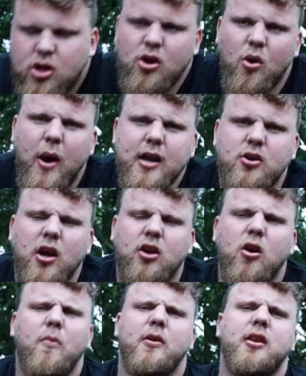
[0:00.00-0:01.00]
you know, went to a
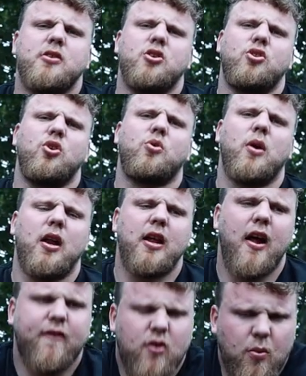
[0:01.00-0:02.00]
competition too quickly
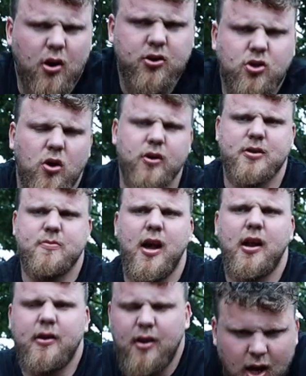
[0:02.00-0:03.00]
after World's Strongest
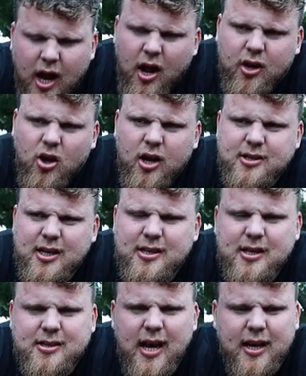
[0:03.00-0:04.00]
Man. I got a
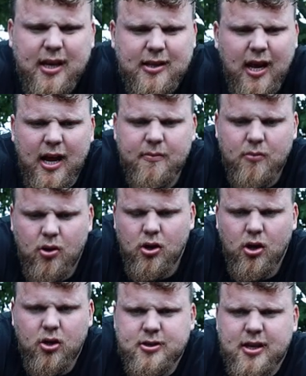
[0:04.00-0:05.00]
16-second time,
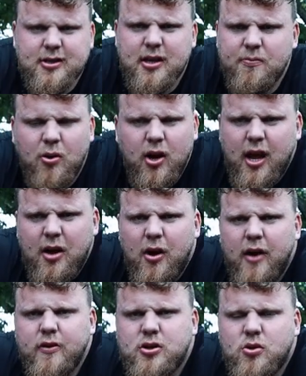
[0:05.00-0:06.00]
or 16.8,
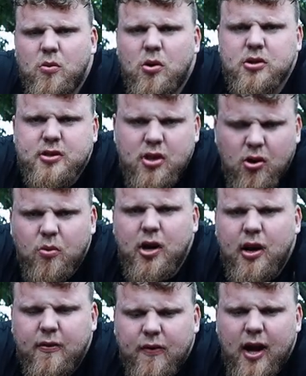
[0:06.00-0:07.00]
whatever, so it was, you know,
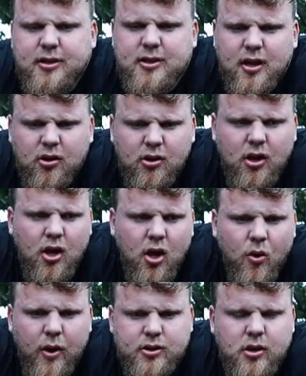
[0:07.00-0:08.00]
really fast still,
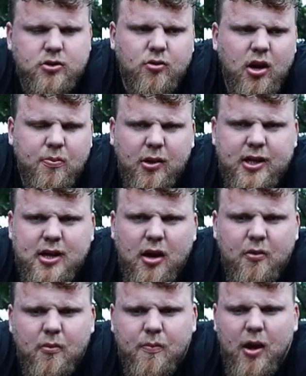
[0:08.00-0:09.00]
which I was really pleased
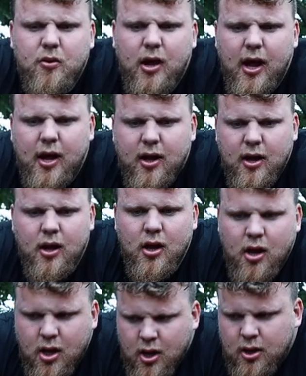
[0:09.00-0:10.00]
about, that
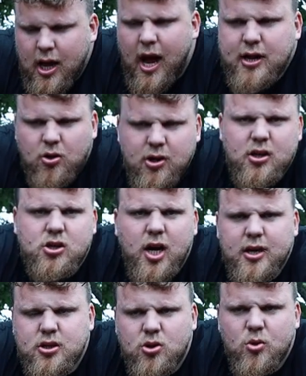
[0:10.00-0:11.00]
I don't need to
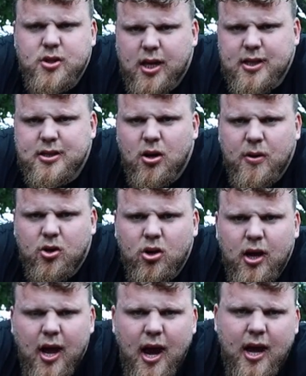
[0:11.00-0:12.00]
train Stones, I can still be
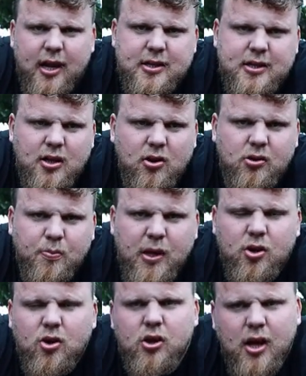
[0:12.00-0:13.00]
good at it, and I can still
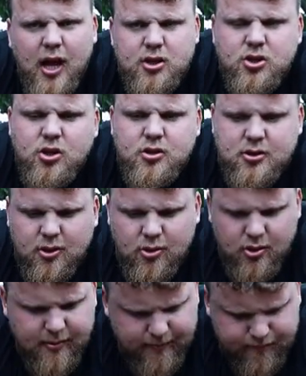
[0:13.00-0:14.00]
be good injured. So,